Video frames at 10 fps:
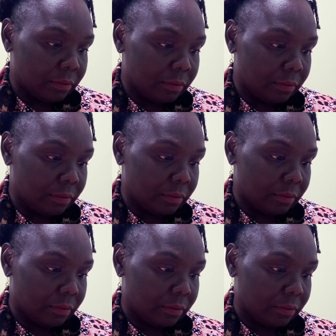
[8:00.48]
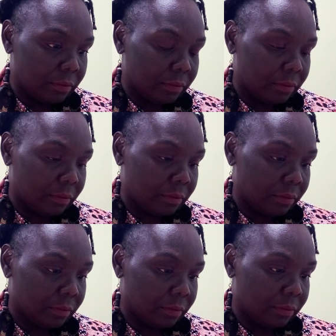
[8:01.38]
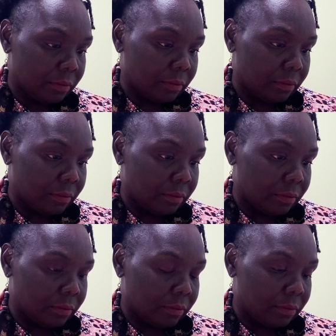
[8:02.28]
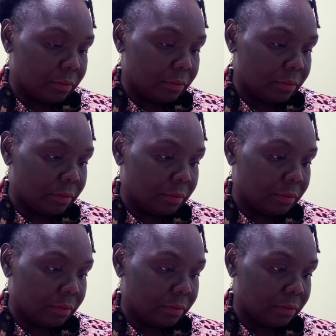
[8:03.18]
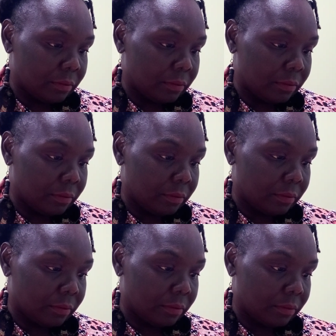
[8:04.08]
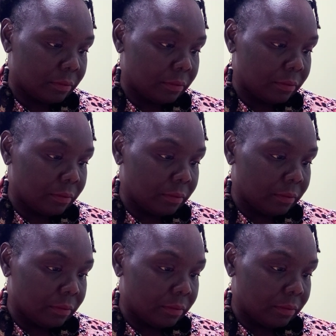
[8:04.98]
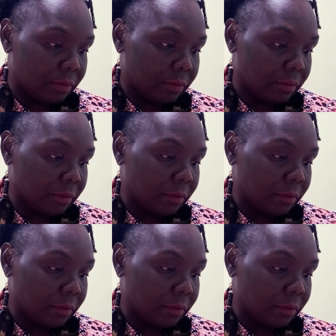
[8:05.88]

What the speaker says: Nothing is said.